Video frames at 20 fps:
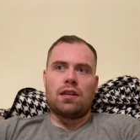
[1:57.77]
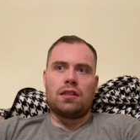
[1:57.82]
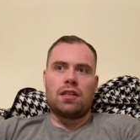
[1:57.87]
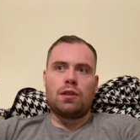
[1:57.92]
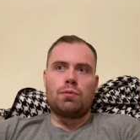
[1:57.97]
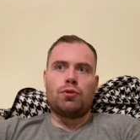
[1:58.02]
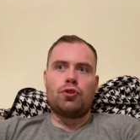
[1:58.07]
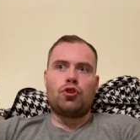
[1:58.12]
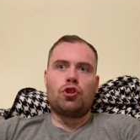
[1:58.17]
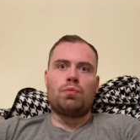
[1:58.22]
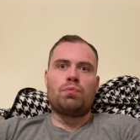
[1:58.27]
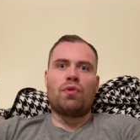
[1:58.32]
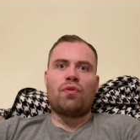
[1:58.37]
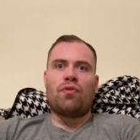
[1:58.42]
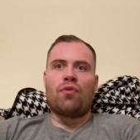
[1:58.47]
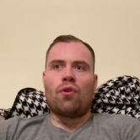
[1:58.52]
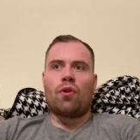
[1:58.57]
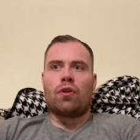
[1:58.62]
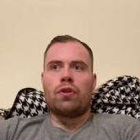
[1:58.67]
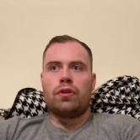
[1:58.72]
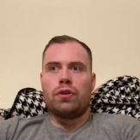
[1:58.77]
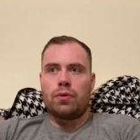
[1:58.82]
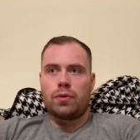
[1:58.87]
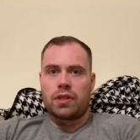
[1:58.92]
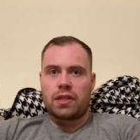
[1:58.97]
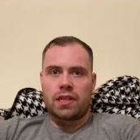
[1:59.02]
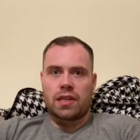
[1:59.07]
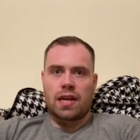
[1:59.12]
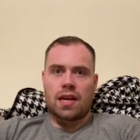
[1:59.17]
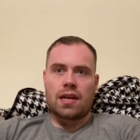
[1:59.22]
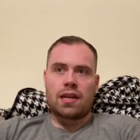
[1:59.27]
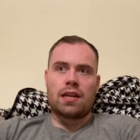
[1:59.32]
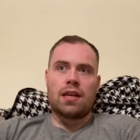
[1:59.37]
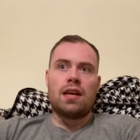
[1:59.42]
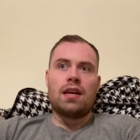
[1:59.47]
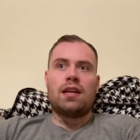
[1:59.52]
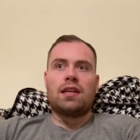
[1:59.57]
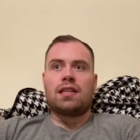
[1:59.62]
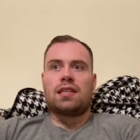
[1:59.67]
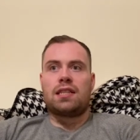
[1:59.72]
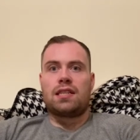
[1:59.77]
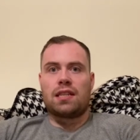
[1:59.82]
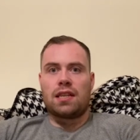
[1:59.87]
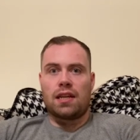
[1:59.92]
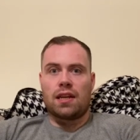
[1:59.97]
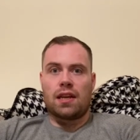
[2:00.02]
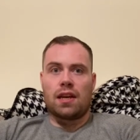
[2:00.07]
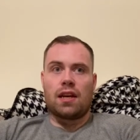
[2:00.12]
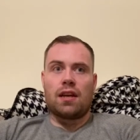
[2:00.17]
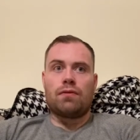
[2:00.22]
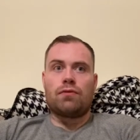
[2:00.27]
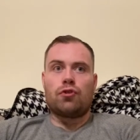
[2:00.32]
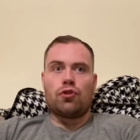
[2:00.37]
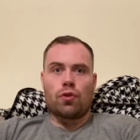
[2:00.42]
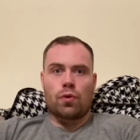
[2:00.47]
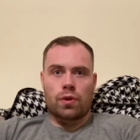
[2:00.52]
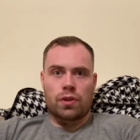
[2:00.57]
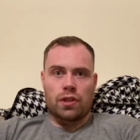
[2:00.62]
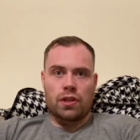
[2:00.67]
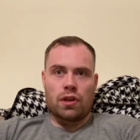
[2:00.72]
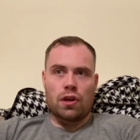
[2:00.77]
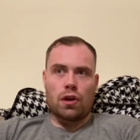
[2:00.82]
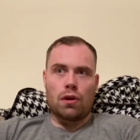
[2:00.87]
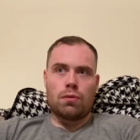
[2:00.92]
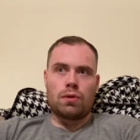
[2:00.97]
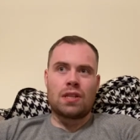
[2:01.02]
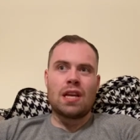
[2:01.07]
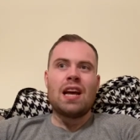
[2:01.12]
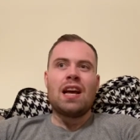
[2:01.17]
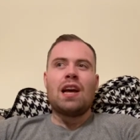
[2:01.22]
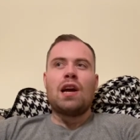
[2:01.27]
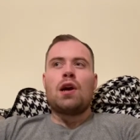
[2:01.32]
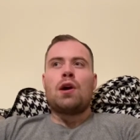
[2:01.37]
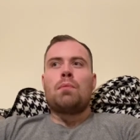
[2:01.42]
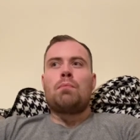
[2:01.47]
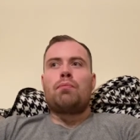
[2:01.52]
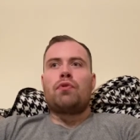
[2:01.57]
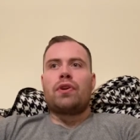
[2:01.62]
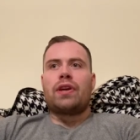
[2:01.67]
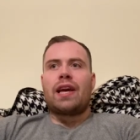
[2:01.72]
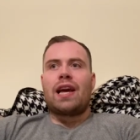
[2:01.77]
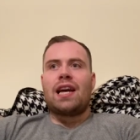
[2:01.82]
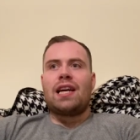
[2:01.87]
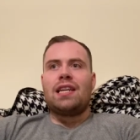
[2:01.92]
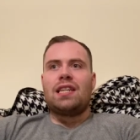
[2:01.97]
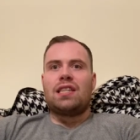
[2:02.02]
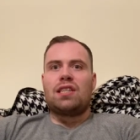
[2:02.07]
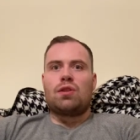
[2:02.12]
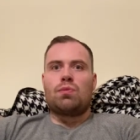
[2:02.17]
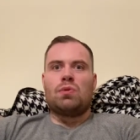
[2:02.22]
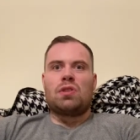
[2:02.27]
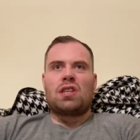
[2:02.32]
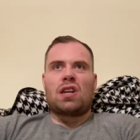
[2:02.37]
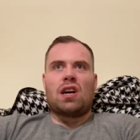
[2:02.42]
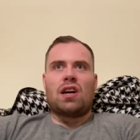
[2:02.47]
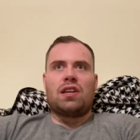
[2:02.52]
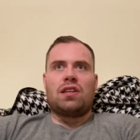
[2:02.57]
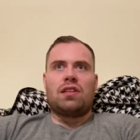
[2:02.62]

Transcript: This was just before Usyk, Gassiev, Doherty Coast. Briadis was kind